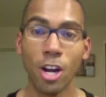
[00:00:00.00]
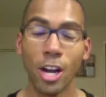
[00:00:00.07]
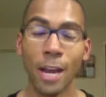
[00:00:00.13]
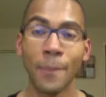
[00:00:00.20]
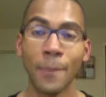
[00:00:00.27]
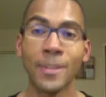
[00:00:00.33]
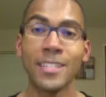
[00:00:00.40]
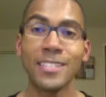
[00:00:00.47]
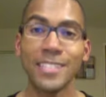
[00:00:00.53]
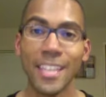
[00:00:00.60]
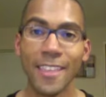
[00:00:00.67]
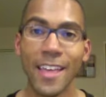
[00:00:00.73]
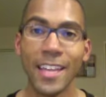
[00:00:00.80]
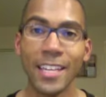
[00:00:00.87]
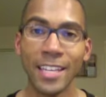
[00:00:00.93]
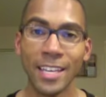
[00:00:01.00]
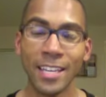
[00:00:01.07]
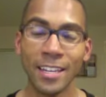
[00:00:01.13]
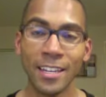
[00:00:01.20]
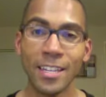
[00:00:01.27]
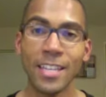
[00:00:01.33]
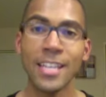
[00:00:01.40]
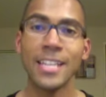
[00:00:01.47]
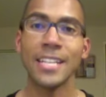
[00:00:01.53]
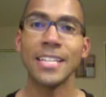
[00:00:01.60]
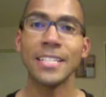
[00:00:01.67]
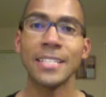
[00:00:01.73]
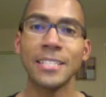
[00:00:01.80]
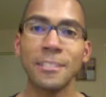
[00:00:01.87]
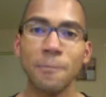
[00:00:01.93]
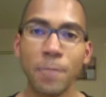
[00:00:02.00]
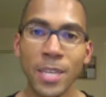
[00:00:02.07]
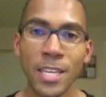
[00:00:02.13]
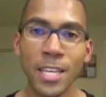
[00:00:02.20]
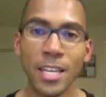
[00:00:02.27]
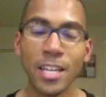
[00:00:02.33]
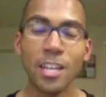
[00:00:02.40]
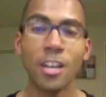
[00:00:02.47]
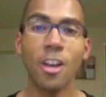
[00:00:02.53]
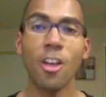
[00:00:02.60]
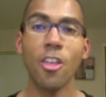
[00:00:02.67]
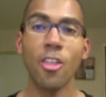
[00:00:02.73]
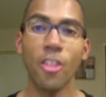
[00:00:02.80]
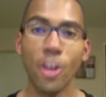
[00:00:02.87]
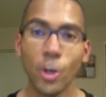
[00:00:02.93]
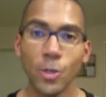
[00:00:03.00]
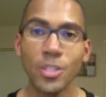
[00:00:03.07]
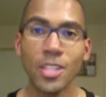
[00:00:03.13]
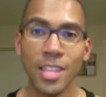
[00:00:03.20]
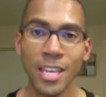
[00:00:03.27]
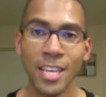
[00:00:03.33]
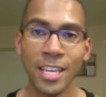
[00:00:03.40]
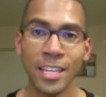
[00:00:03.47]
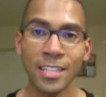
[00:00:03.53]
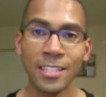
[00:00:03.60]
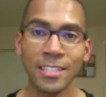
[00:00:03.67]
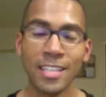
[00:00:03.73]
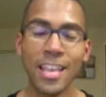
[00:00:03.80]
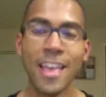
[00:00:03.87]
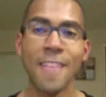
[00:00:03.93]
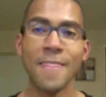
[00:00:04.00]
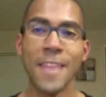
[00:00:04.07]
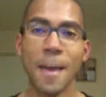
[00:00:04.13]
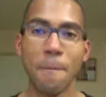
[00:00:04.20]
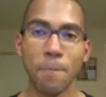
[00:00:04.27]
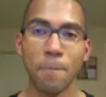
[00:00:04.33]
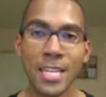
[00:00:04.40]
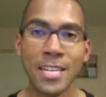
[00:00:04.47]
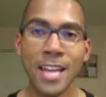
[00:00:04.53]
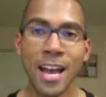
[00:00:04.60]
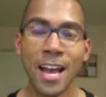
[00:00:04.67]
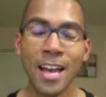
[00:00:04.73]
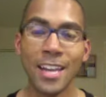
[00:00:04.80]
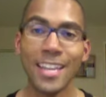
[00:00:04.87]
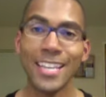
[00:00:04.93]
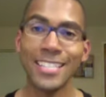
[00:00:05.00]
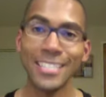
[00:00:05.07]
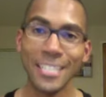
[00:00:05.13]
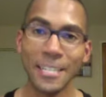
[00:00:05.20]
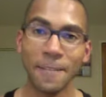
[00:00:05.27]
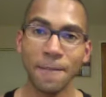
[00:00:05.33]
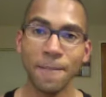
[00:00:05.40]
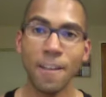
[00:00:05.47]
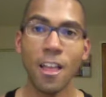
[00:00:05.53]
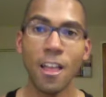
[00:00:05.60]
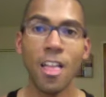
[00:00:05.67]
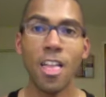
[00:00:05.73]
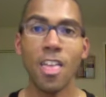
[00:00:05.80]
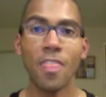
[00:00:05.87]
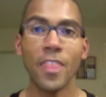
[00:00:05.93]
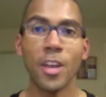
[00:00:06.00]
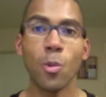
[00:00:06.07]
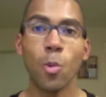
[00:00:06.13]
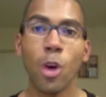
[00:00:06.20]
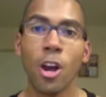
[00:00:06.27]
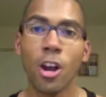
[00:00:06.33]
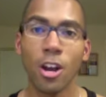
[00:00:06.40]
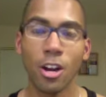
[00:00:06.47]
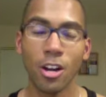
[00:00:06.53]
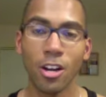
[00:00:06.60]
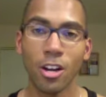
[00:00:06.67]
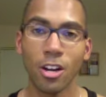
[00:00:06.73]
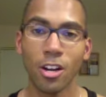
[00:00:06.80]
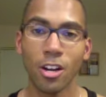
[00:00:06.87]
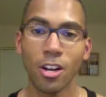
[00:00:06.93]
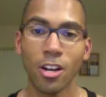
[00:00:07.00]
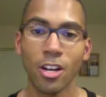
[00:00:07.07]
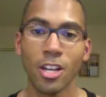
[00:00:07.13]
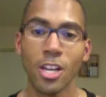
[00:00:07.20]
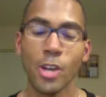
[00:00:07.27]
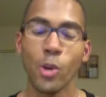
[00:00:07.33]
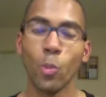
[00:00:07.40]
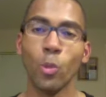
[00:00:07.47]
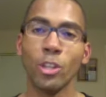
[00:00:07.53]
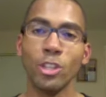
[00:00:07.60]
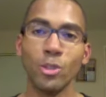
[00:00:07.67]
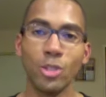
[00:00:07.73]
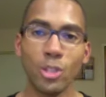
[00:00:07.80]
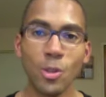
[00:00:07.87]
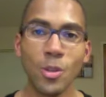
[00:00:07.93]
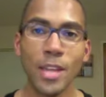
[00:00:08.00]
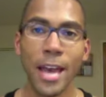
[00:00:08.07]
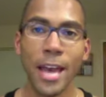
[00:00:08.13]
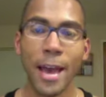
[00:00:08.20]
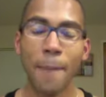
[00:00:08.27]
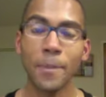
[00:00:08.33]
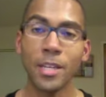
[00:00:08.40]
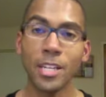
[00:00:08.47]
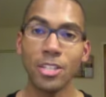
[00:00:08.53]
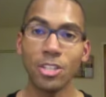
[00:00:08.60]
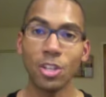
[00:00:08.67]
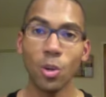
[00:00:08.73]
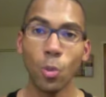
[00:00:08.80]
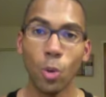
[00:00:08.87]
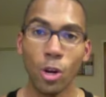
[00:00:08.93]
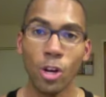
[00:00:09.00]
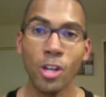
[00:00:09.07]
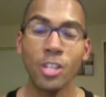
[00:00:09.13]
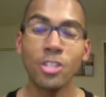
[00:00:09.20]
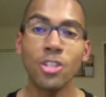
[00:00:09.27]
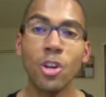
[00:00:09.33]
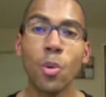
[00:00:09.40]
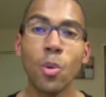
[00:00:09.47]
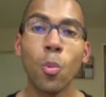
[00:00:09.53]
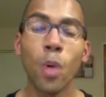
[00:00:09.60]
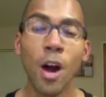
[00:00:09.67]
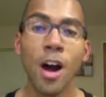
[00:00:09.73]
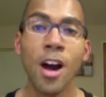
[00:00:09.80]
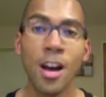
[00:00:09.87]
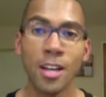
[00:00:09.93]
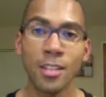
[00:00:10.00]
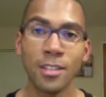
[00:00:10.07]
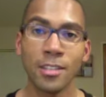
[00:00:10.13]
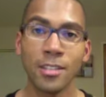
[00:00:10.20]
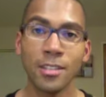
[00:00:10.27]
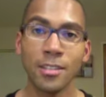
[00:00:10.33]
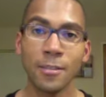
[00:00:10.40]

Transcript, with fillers: I'm going to say that again. Speak those things that be not as if they were. When you do that, because your word is your wand,